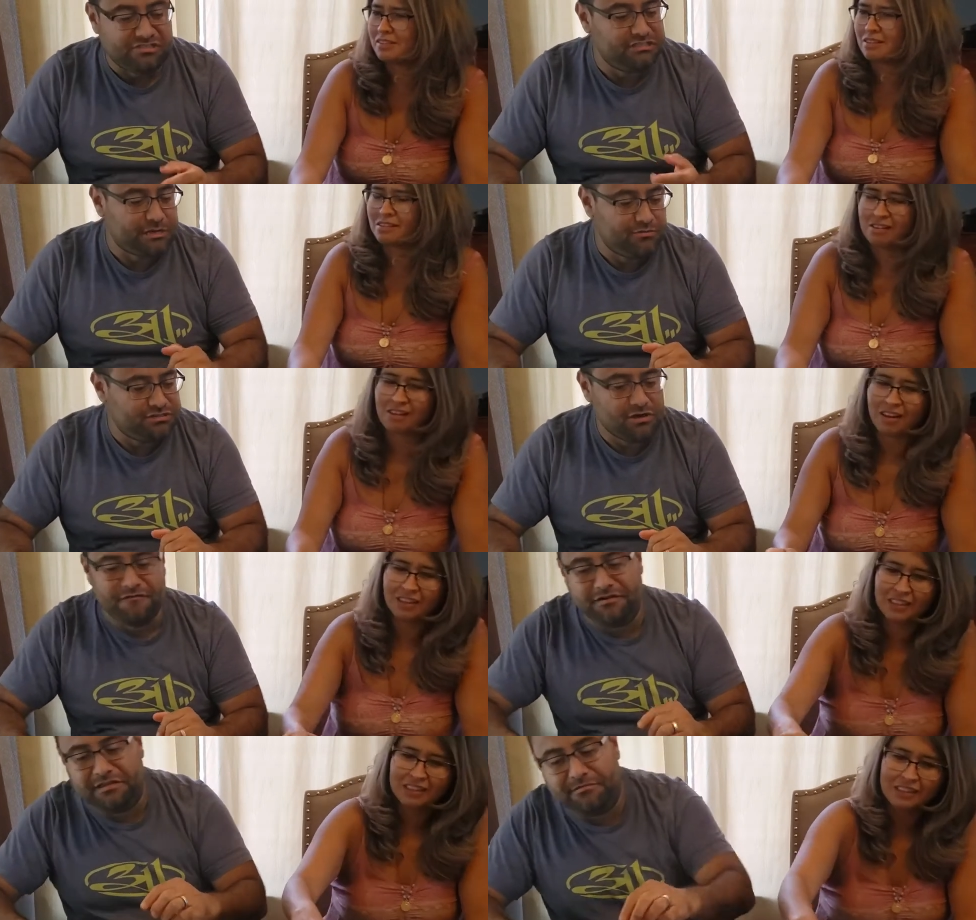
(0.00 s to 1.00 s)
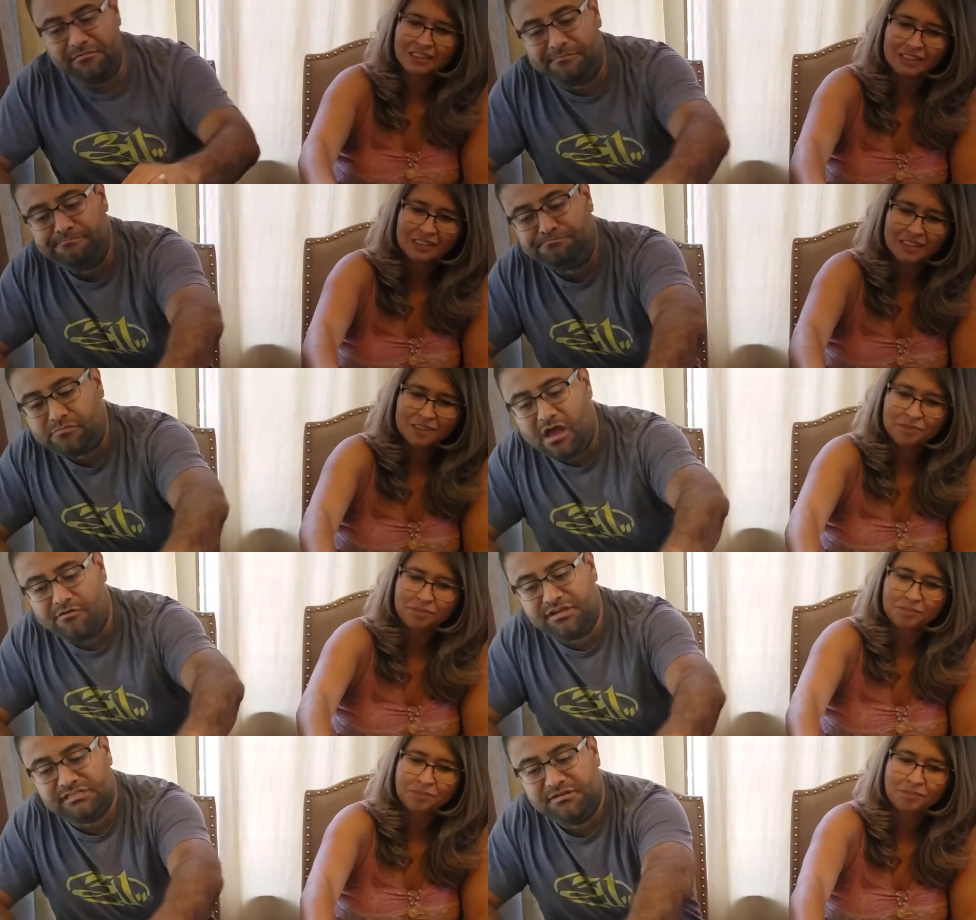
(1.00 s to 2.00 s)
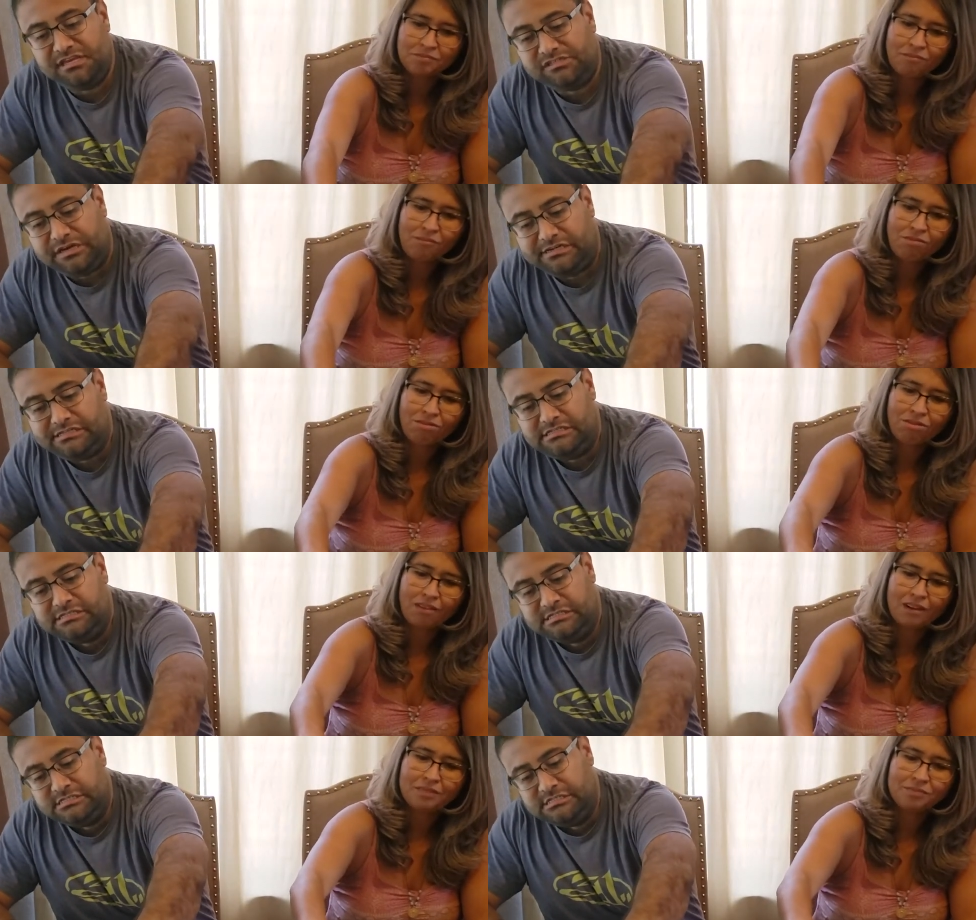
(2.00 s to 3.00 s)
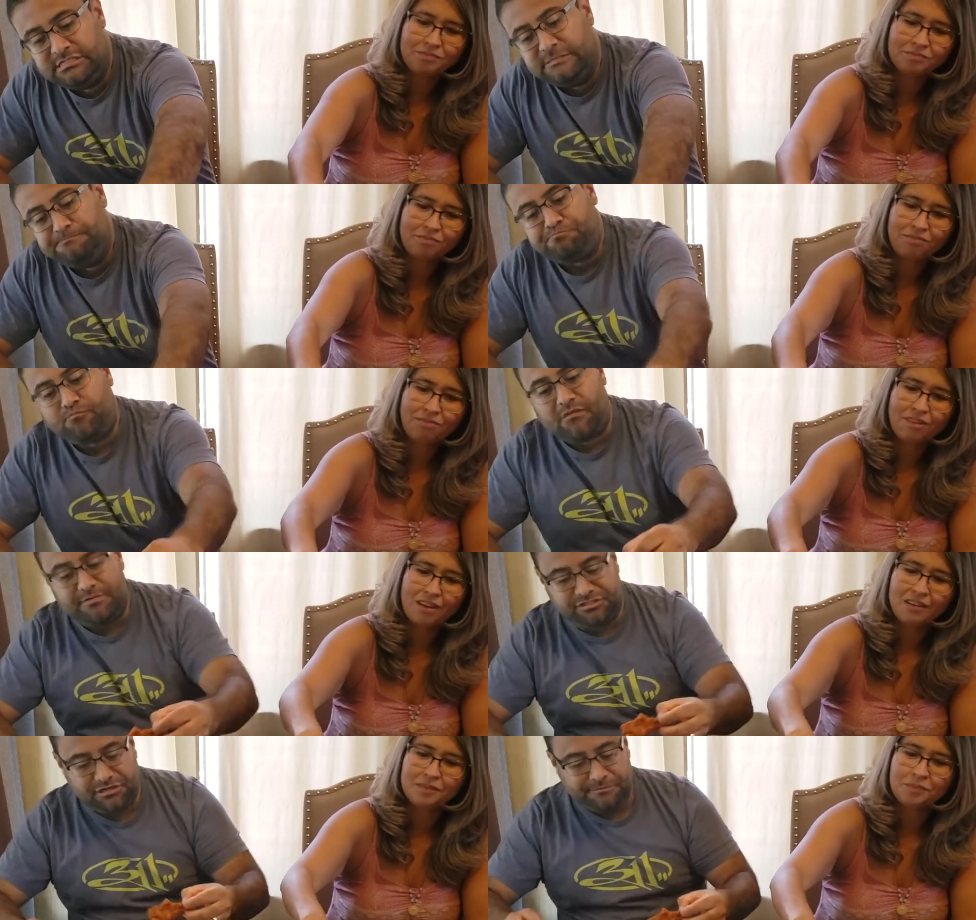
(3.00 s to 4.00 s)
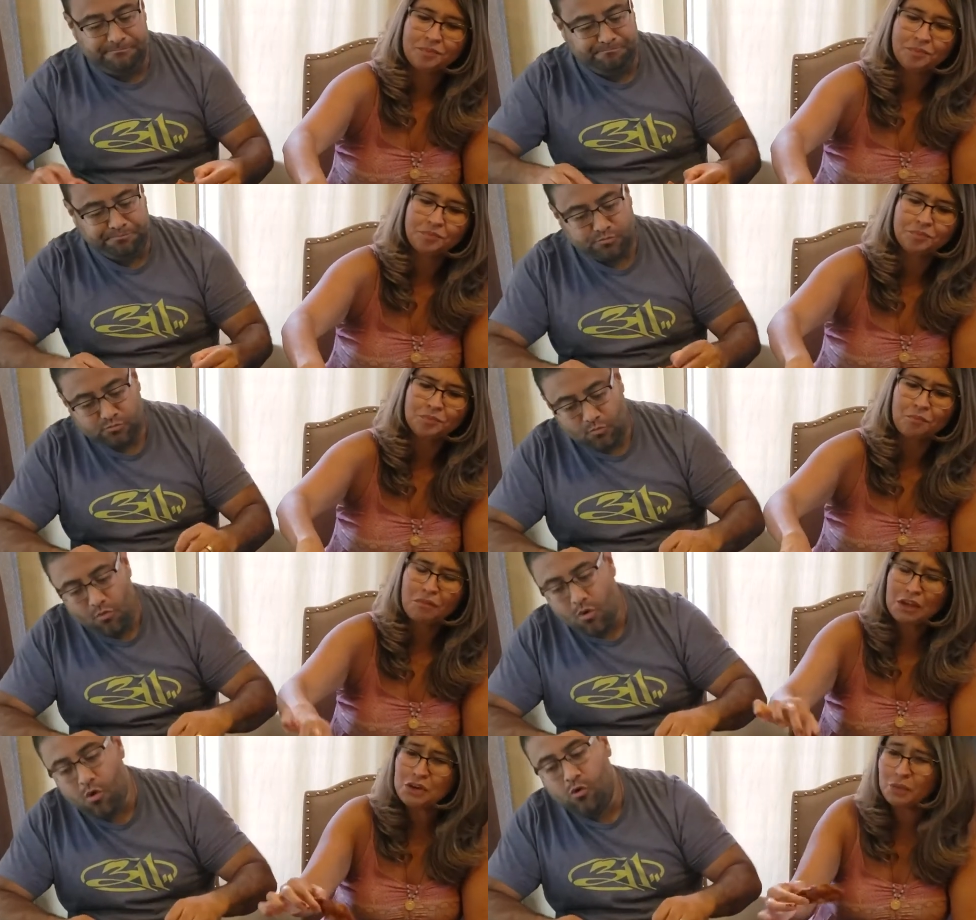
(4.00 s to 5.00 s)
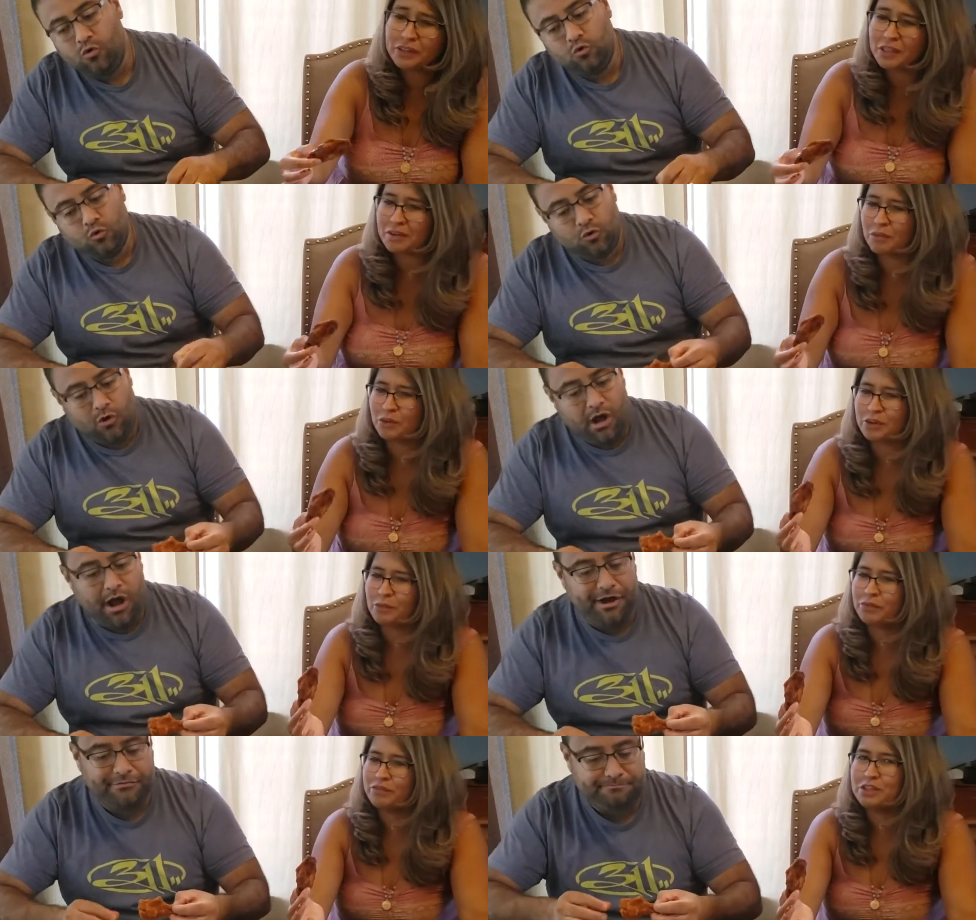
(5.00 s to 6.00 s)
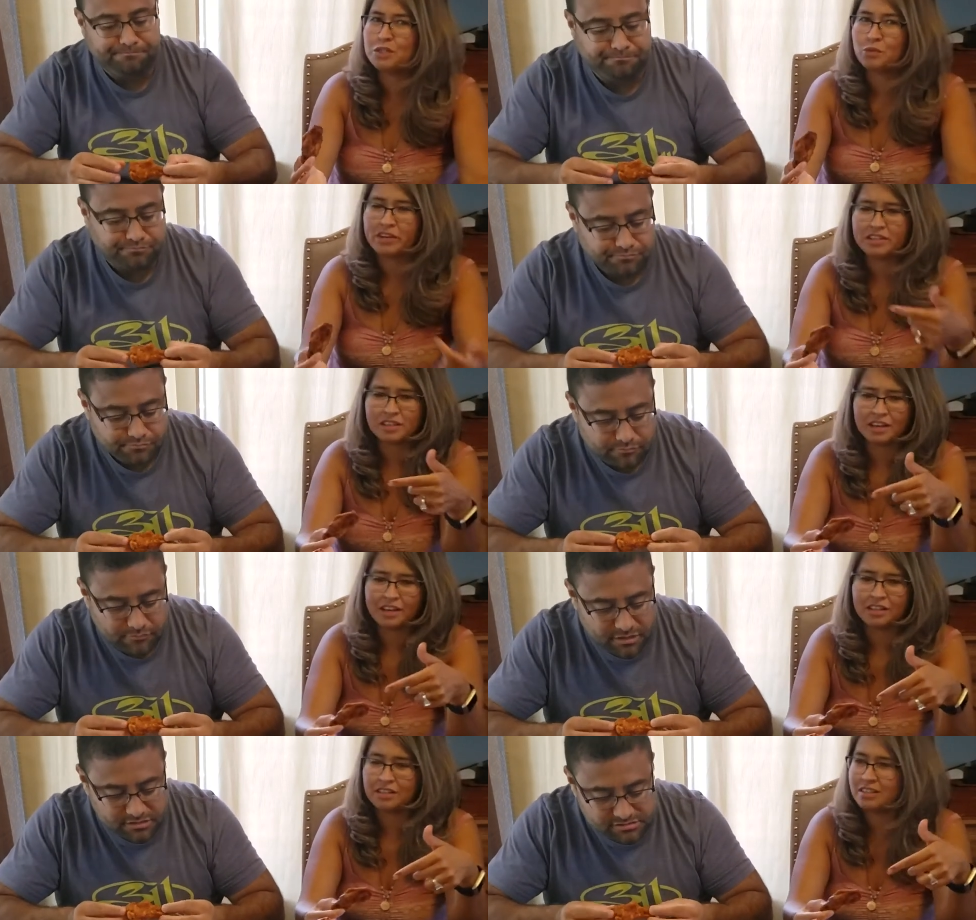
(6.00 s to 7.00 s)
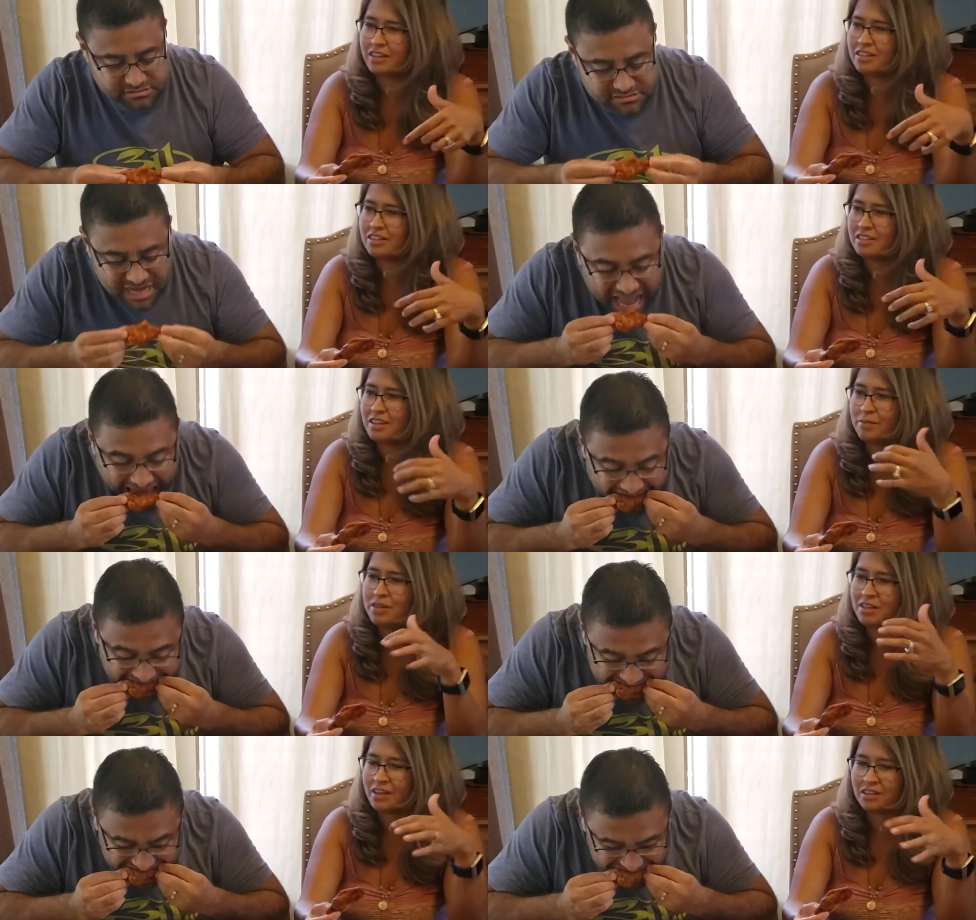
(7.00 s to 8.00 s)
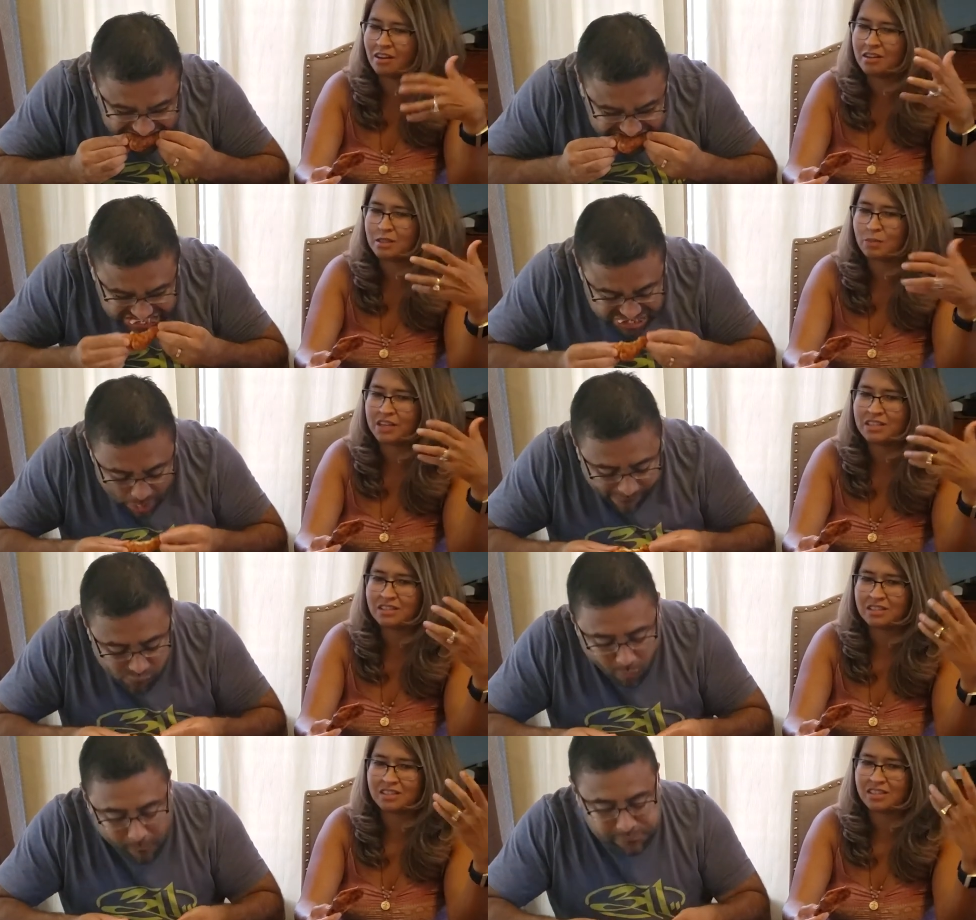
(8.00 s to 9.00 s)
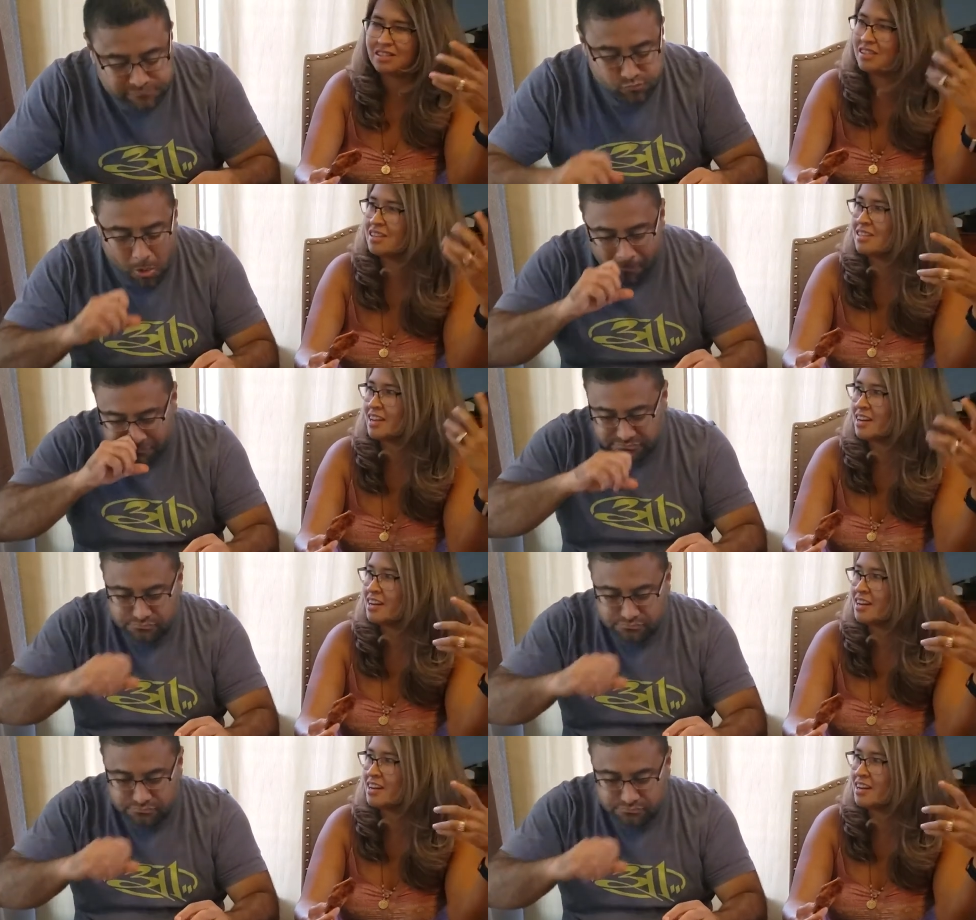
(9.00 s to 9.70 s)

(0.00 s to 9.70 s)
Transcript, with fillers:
Speaker 1: These Atomic ones? Go for it, then, baby. I'll get some of these right here.
Speaker 2: I'm sure. You know what the what, these wings? It like the taste. I mean, like the uh, spiciness is like